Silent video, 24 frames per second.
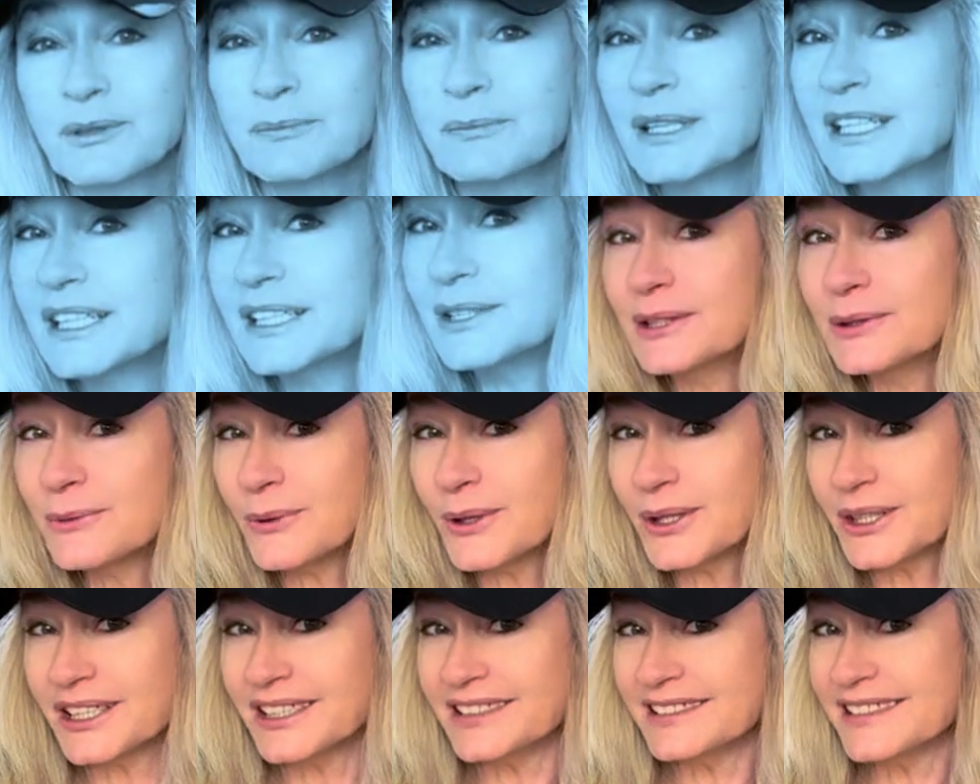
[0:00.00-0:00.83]
been in the
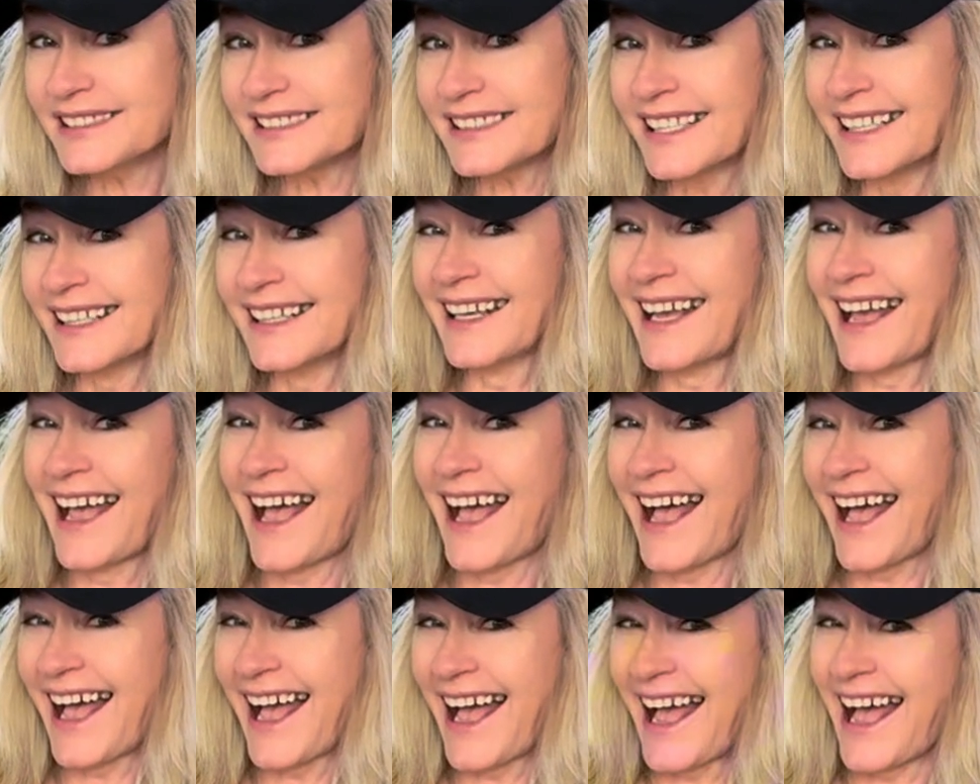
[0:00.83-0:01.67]
woods,
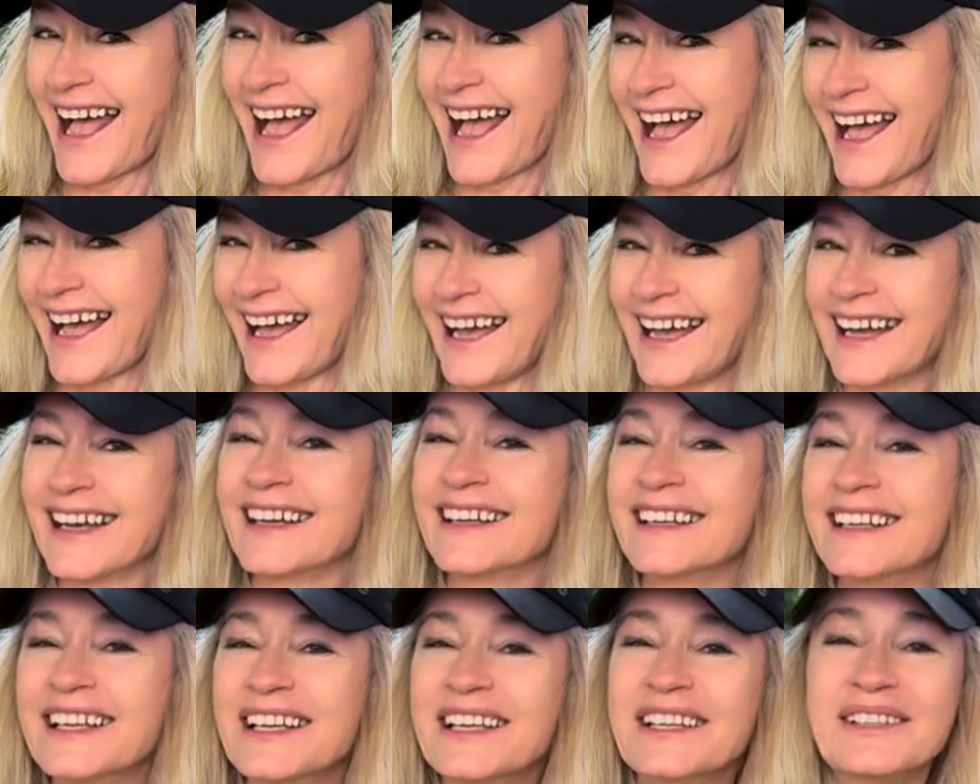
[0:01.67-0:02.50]

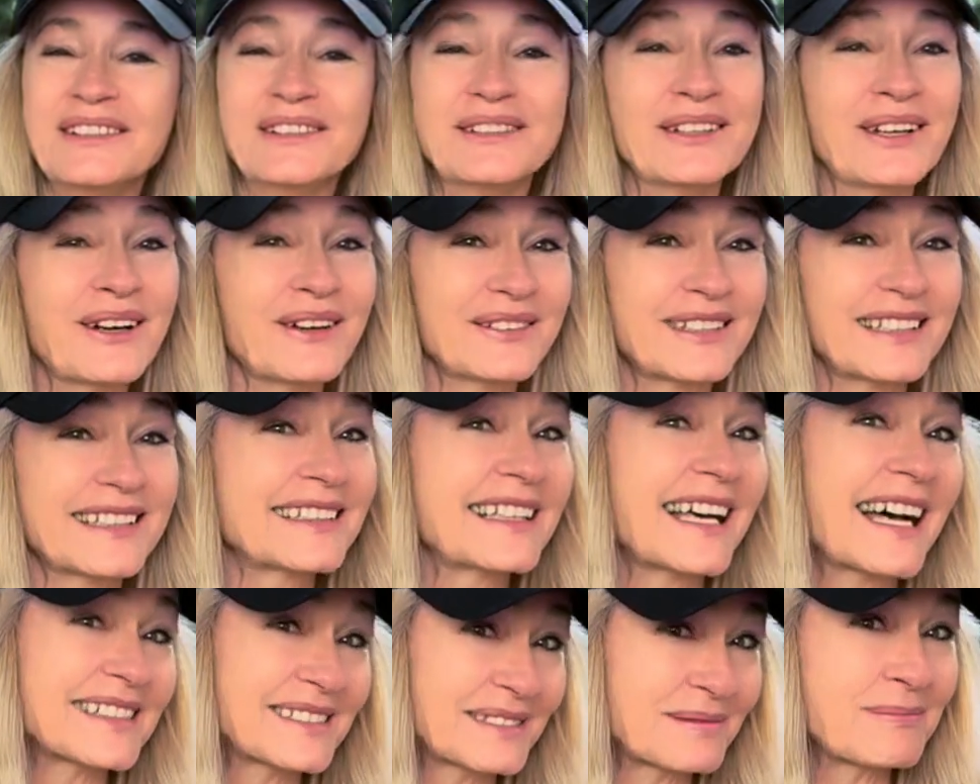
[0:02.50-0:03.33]
you know that
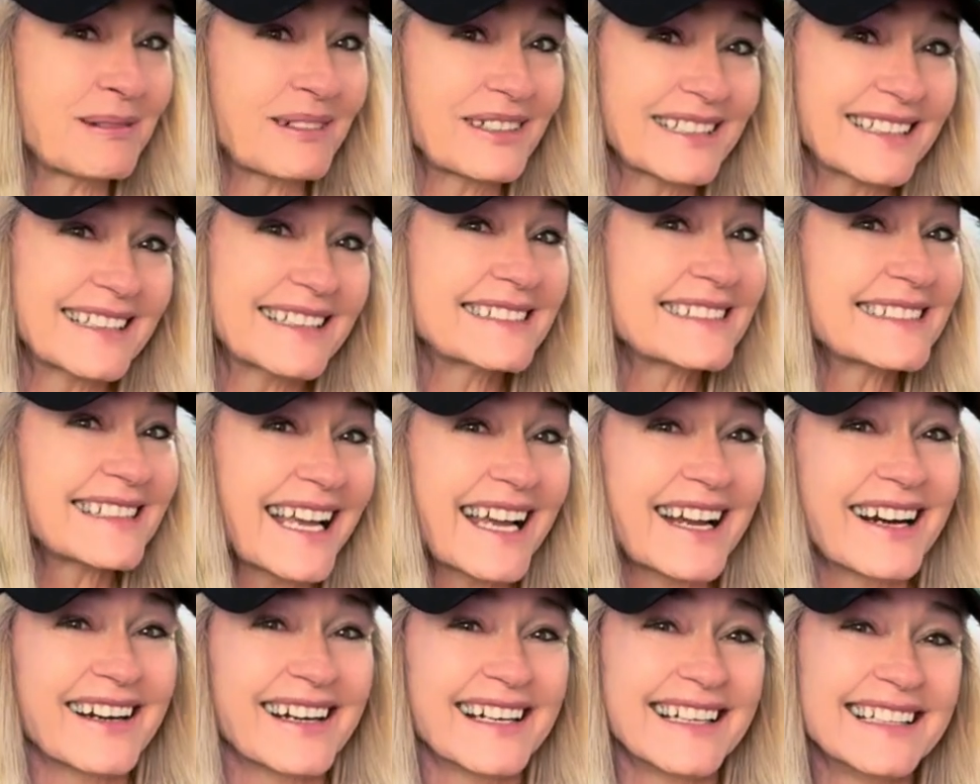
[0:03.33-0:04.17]
that's pretty
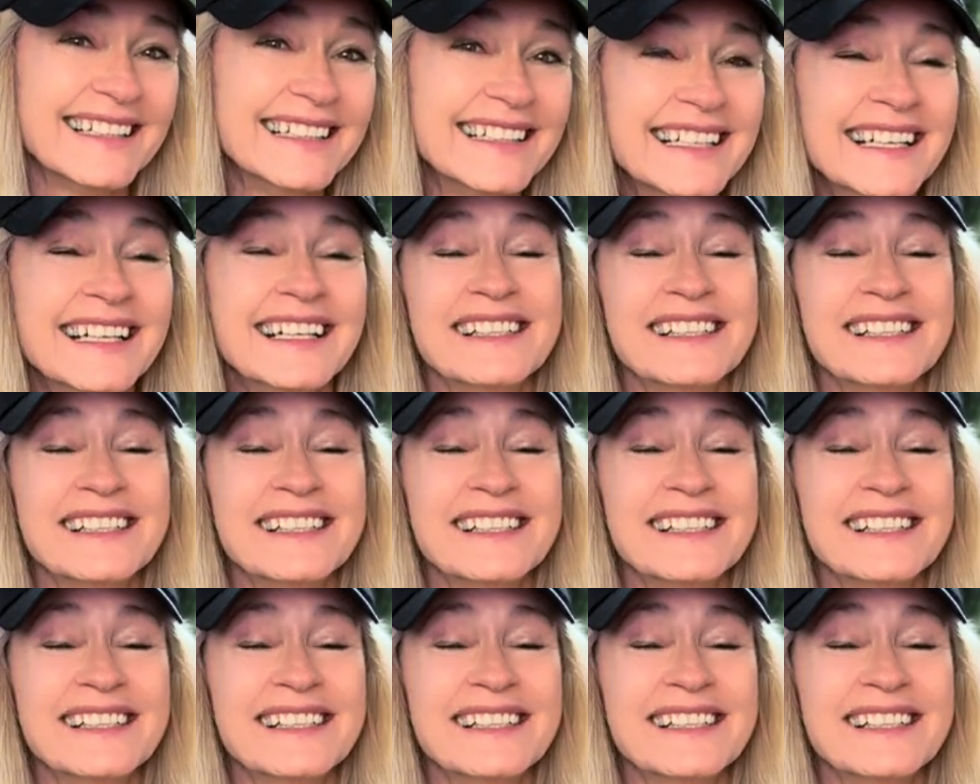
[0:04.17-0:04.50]
scary.